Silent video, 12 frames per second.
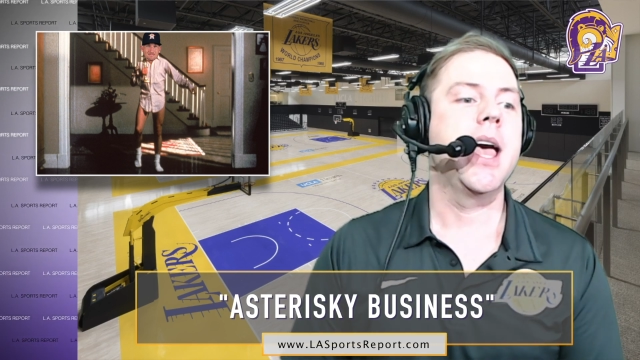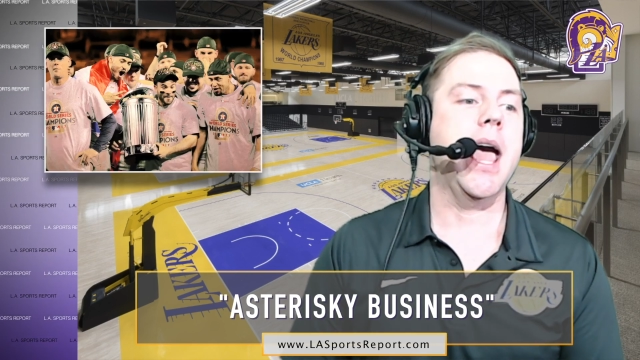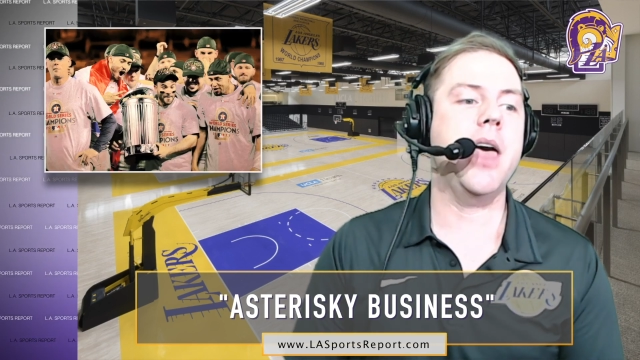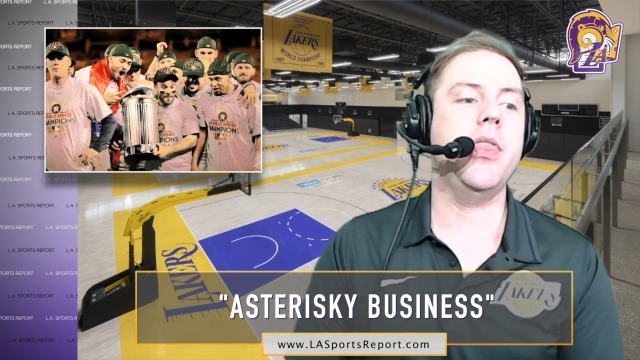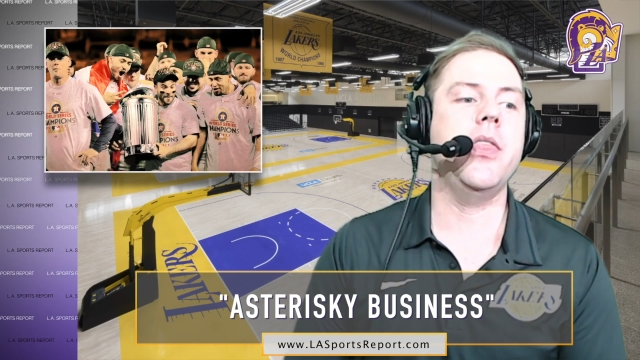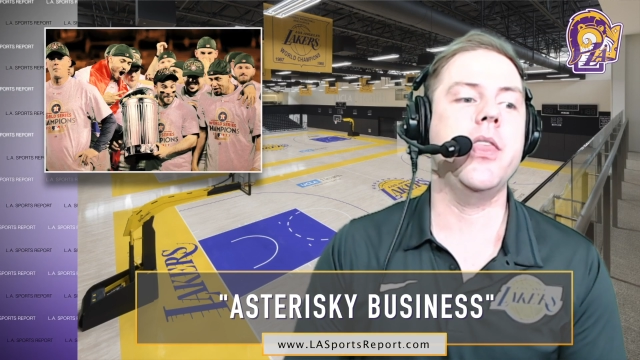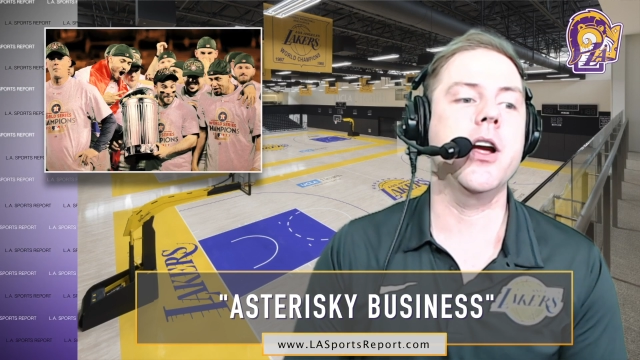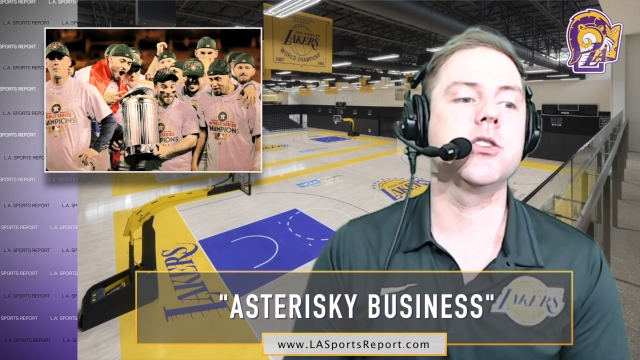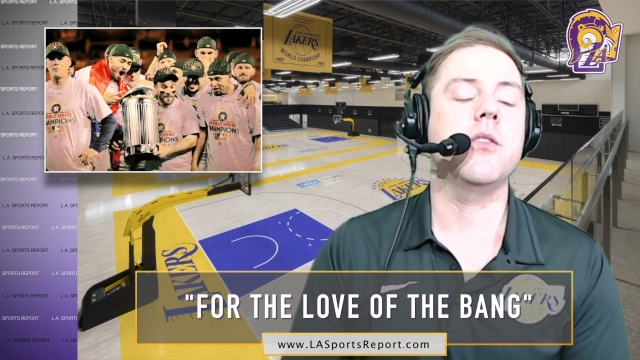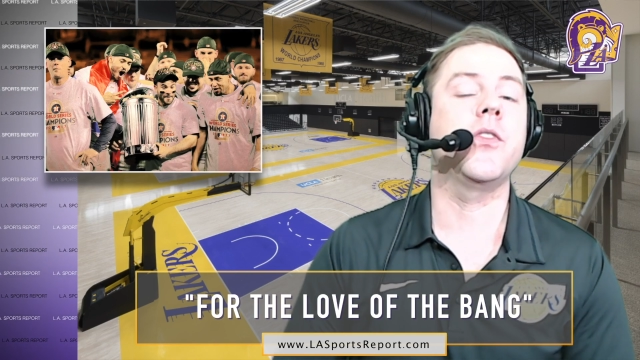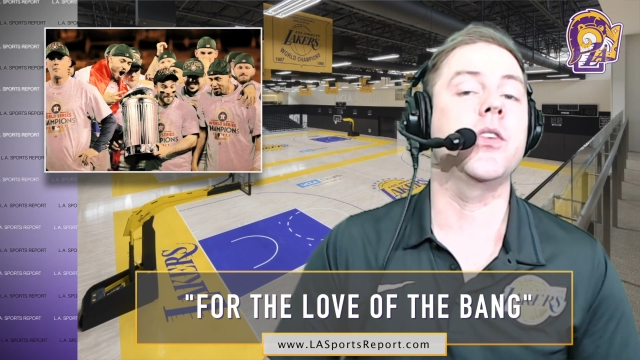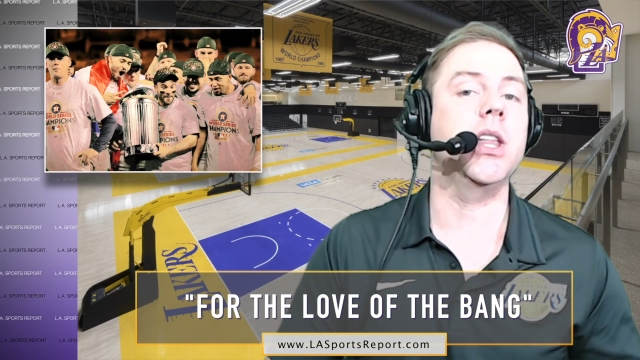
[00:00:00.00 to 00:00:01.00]
And then there's
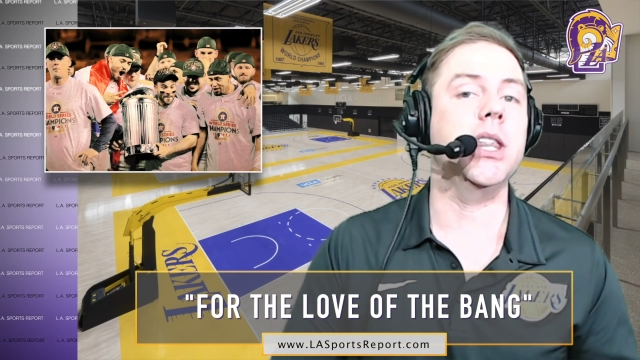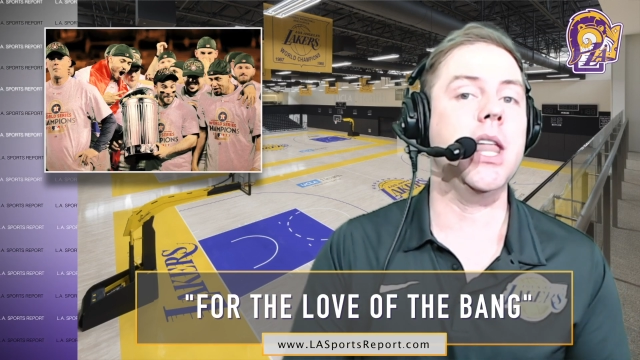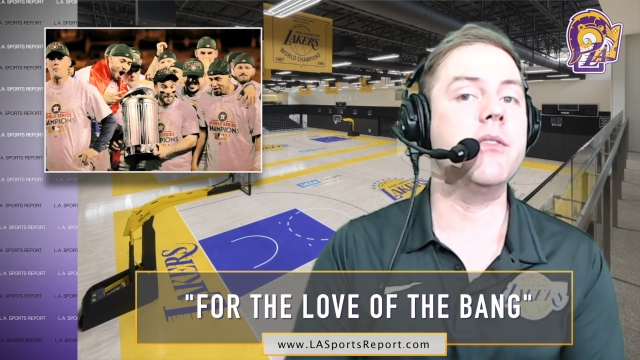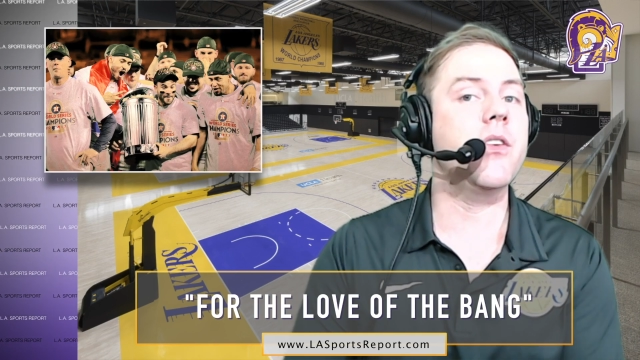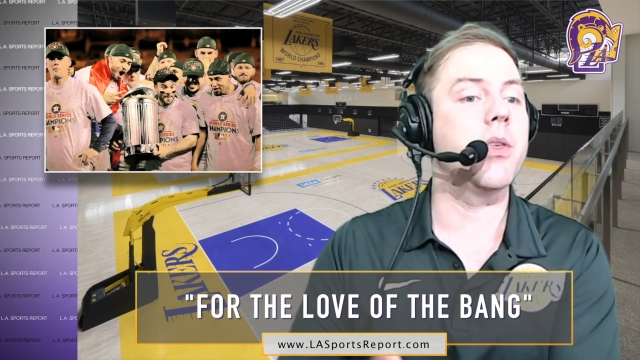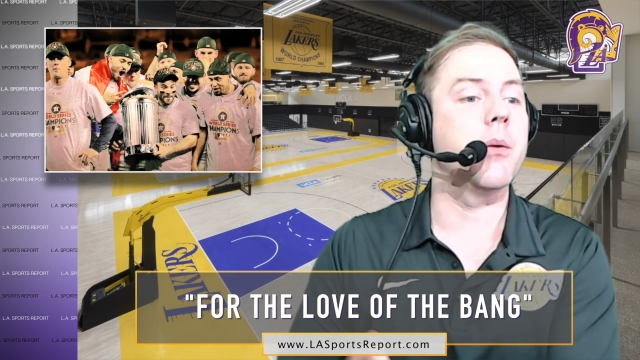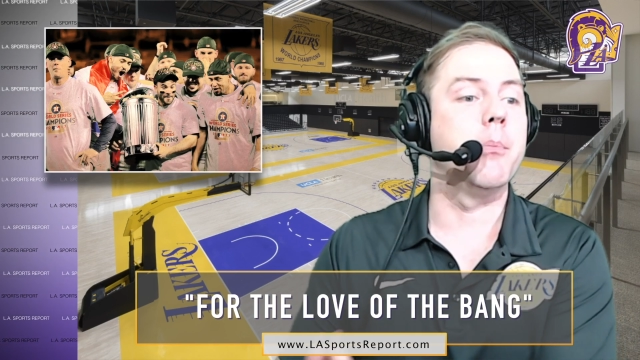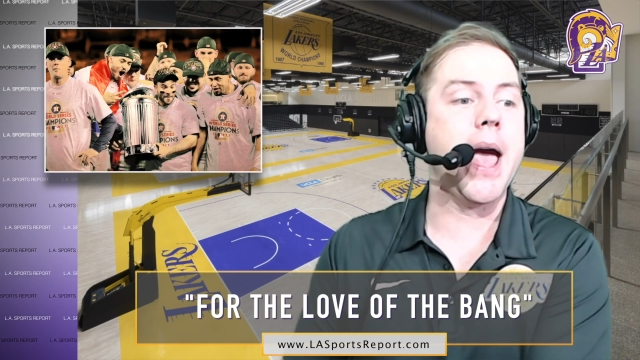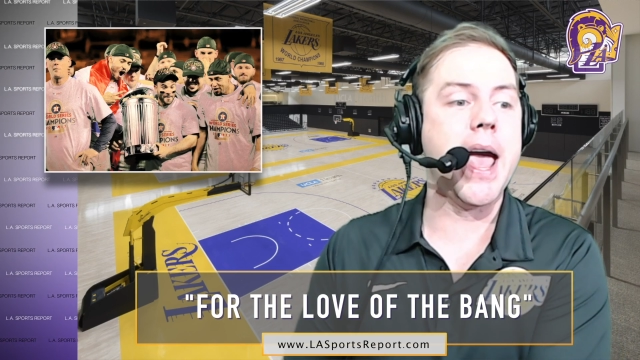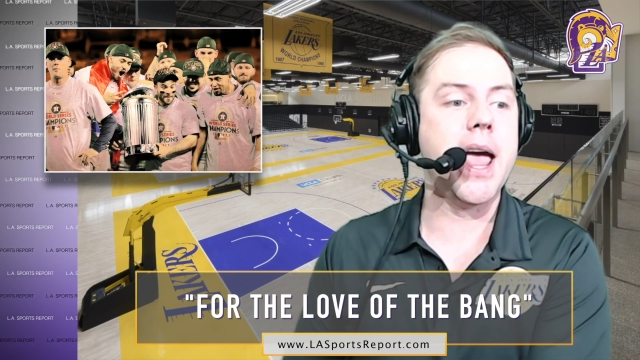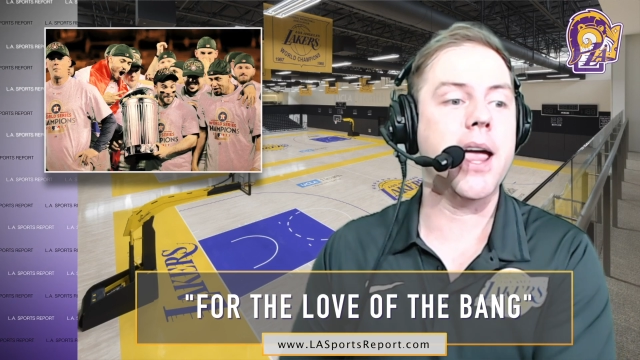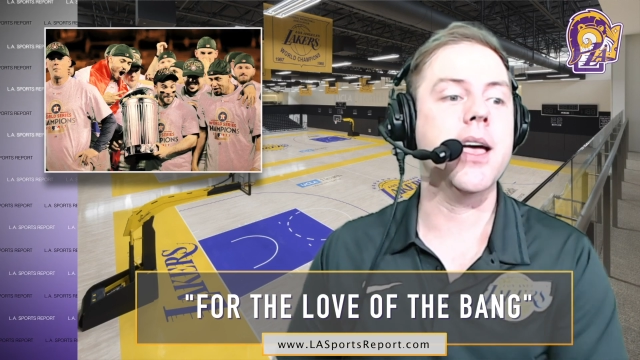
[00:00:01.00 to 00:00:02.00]
For the Love of the
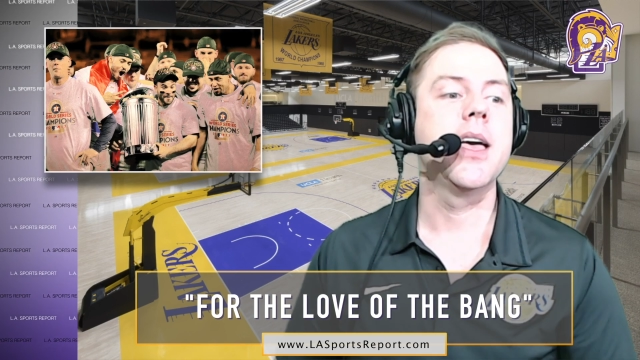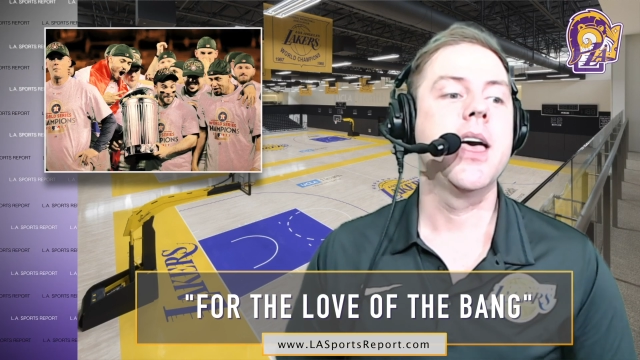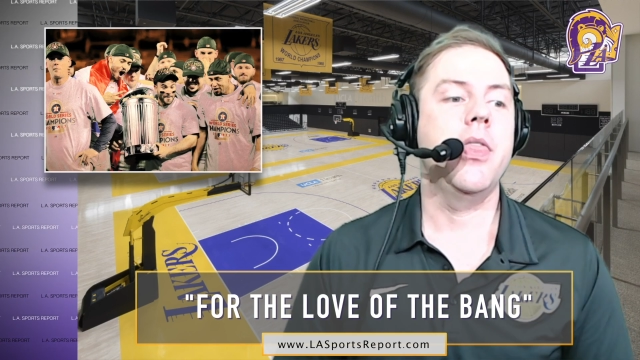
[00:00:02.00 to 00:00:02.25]
Bang.